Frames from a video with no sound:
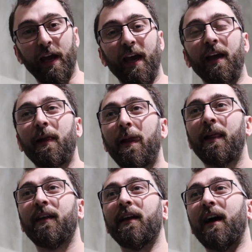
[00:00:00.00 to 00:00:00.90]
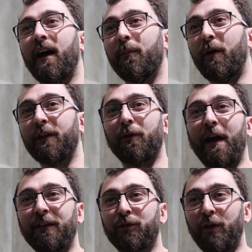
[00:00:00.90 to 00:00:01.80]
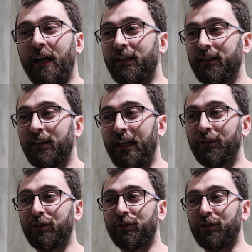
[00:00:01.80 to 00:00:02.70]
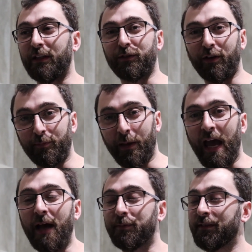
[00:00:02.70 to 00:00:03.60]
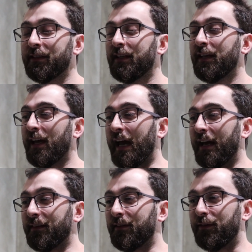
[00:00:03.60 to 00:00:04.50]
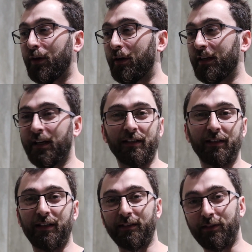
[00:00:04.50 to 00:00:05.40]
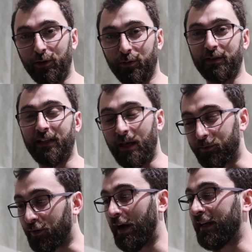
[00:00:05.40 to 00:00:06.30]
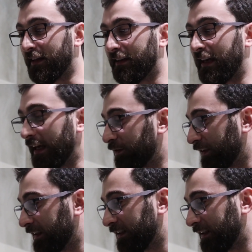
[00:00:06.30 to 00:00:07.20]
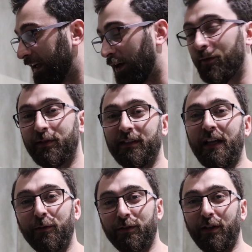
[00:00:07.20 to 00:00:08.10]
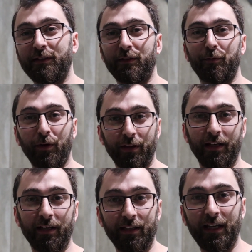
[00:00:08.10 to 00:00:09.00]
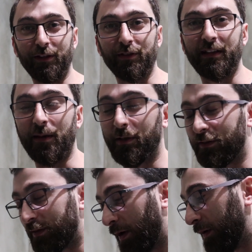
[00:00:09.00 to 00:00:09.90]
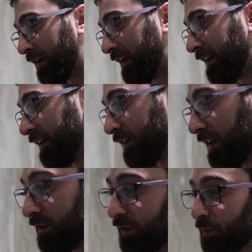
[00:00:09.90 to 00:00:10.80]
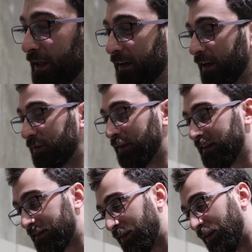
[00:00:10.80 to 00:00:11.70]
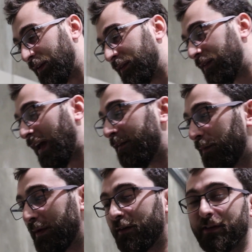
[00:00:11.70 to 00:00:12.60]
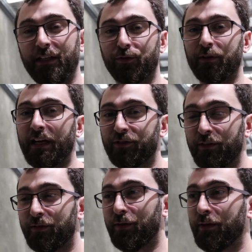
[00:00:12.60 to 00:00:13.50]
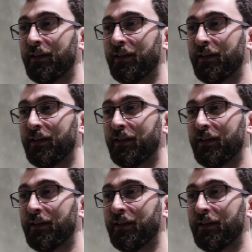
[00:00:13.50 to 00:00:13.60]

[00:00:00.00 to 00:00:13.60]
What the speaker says: where on the racetrack the engine shuts off perhaps, and the owner continuously keeps cranking the engine, and obviously that results in further engine damage. So it's just one of those things to have a bit of an introduction to.